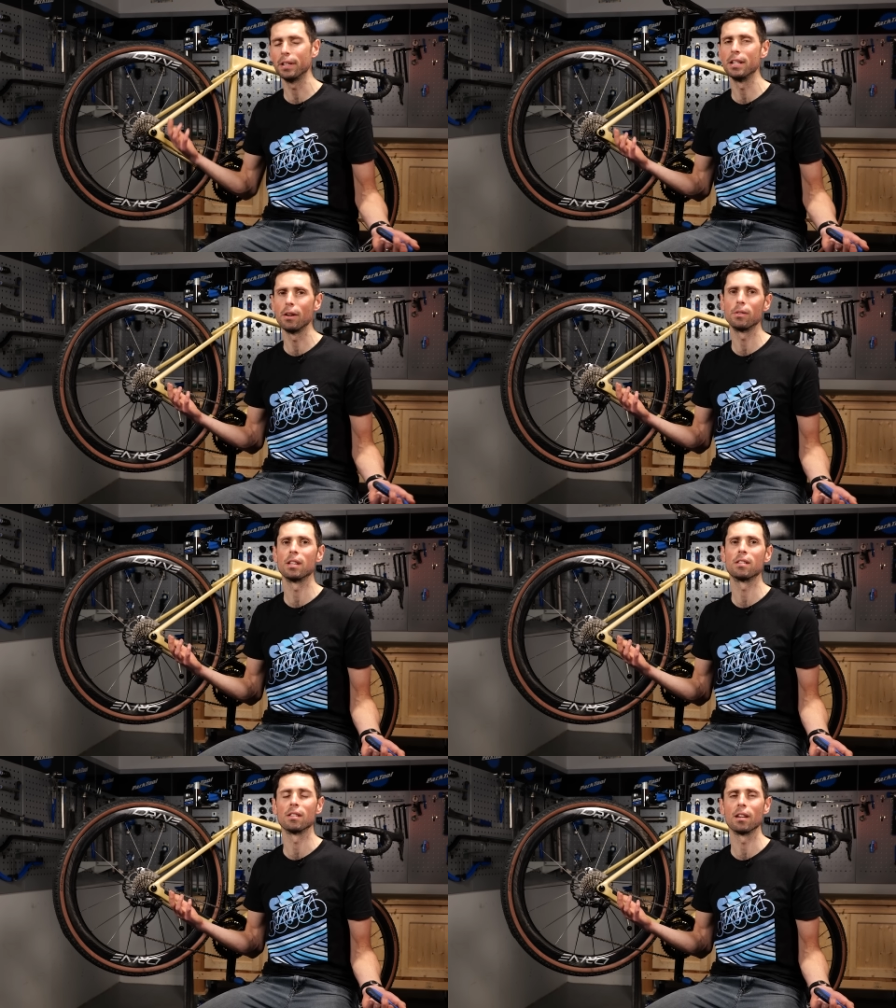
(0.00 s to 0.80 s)
and
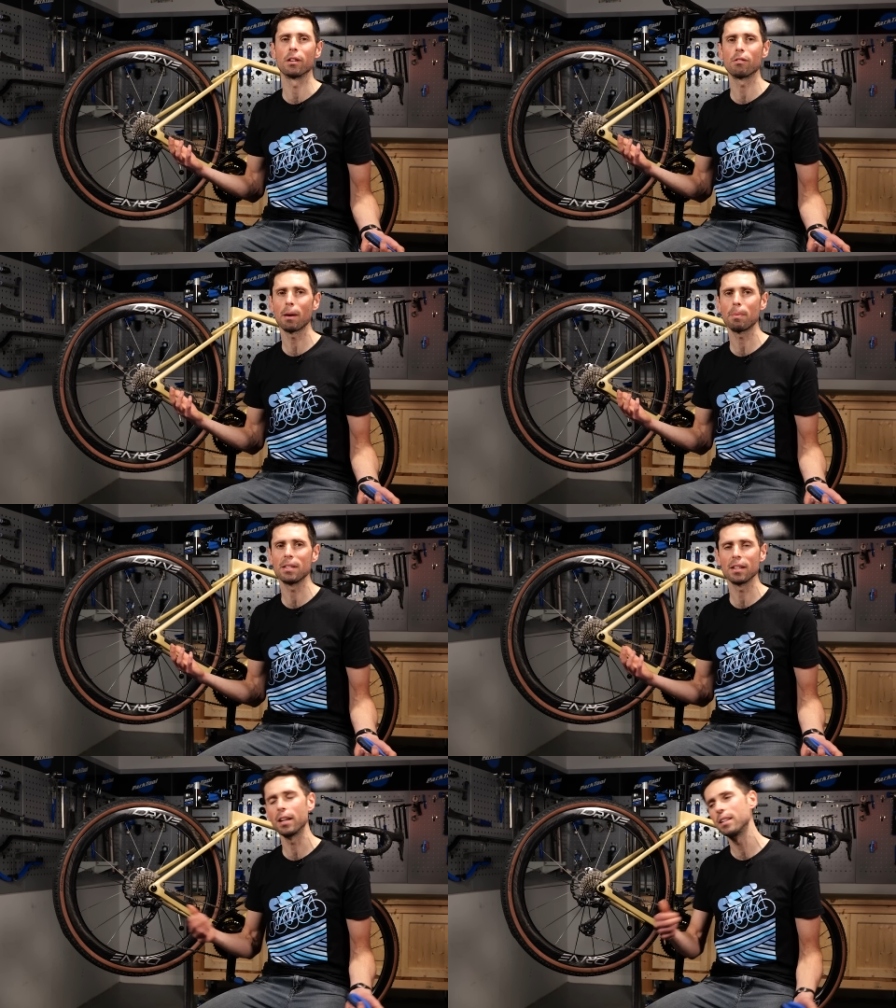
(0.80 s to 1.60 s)
notice there's a load of crap
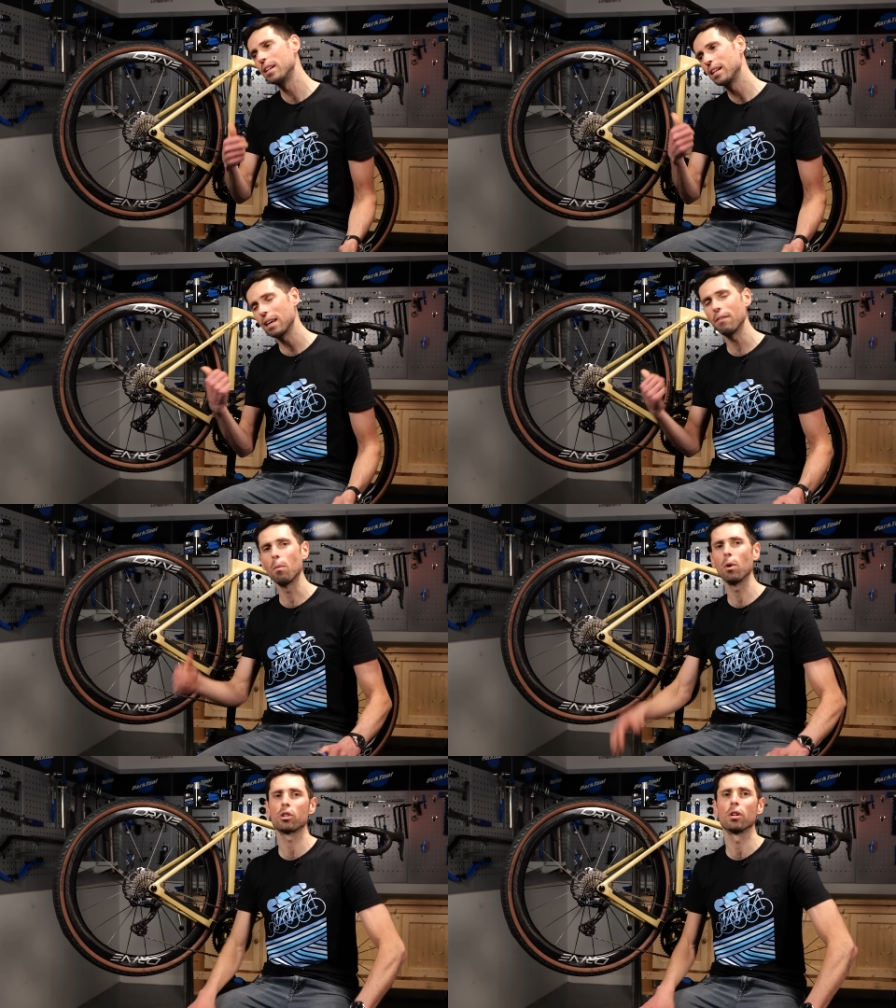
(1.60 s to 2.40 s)
inside, give it a
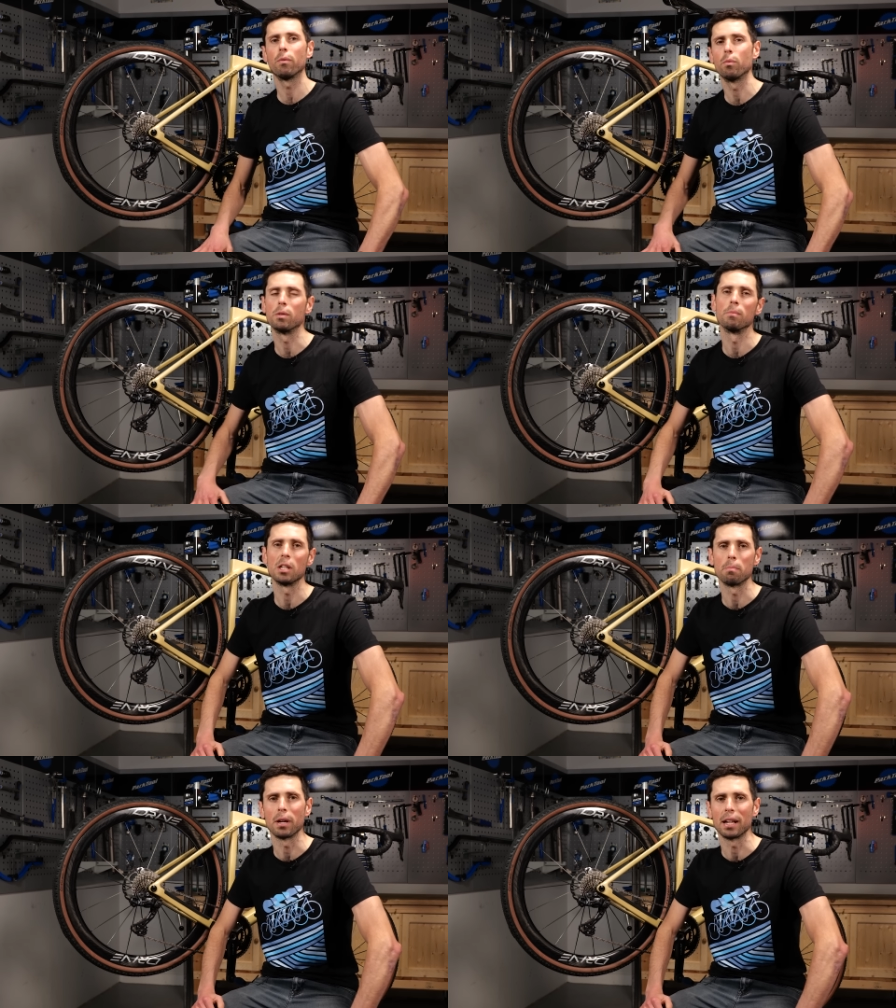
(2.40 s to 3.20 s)
wash off with some
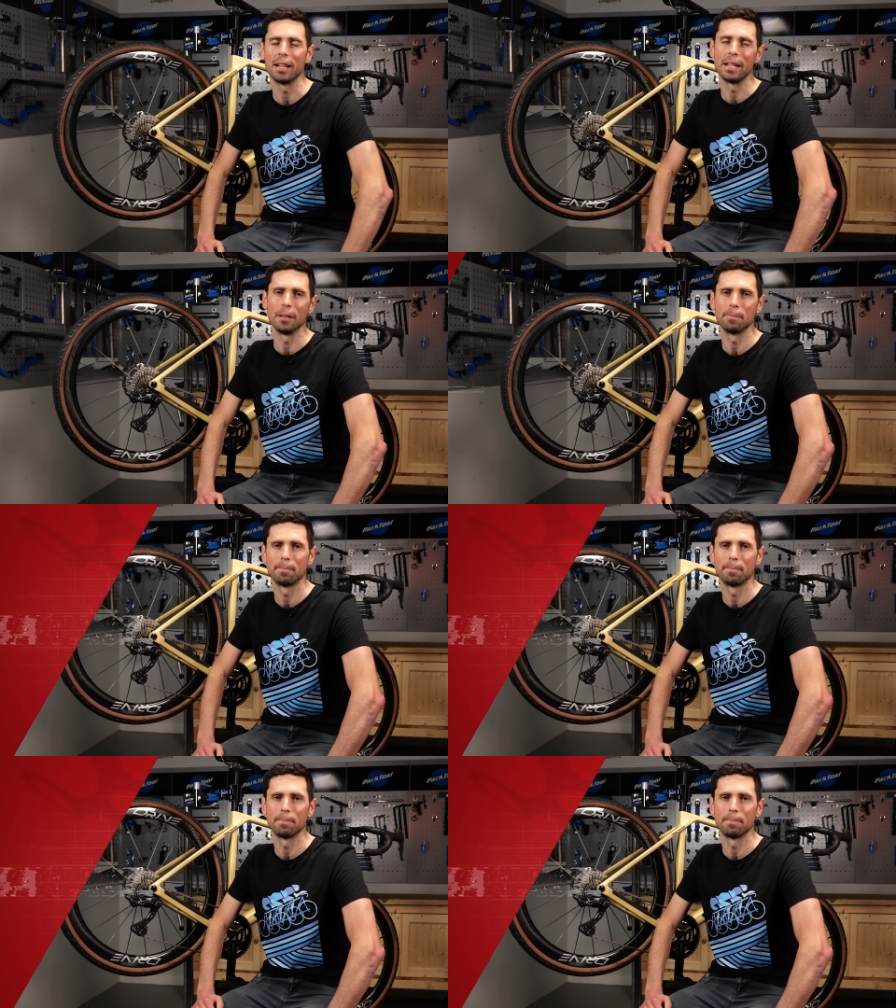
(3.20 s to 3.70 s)
disc brake cleaner.